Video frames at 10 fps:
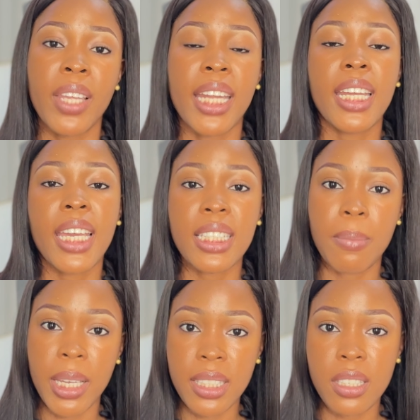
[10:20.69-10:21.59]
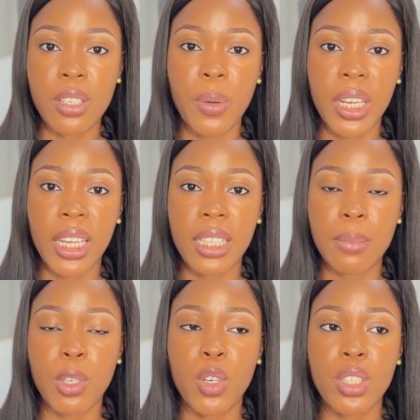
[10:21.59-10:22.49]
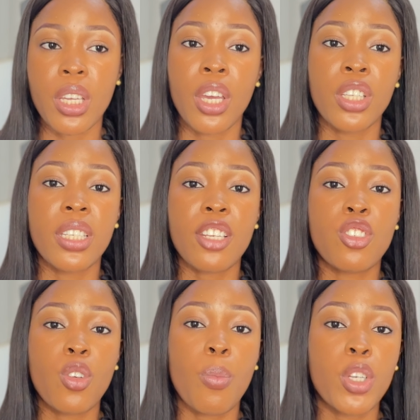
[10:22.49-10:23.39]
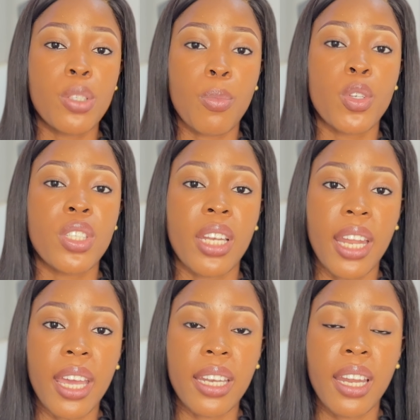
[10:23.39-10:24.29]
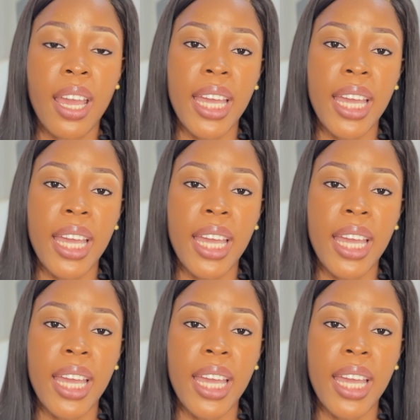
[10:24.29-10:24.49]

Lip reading: and then get a master's degree in it, because there's so much more to learn.